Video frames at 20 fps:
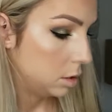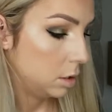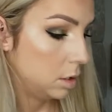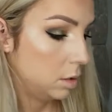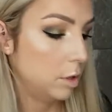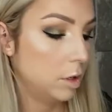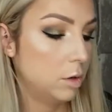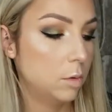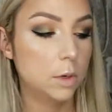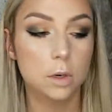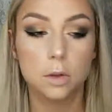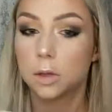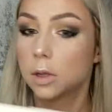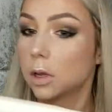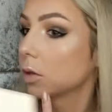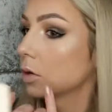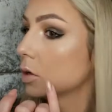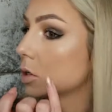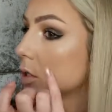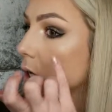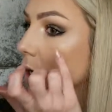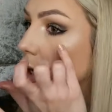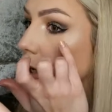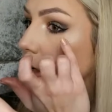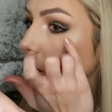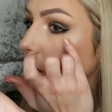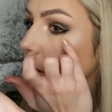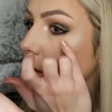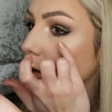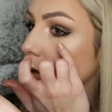Let me go in on the other
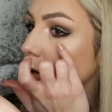side.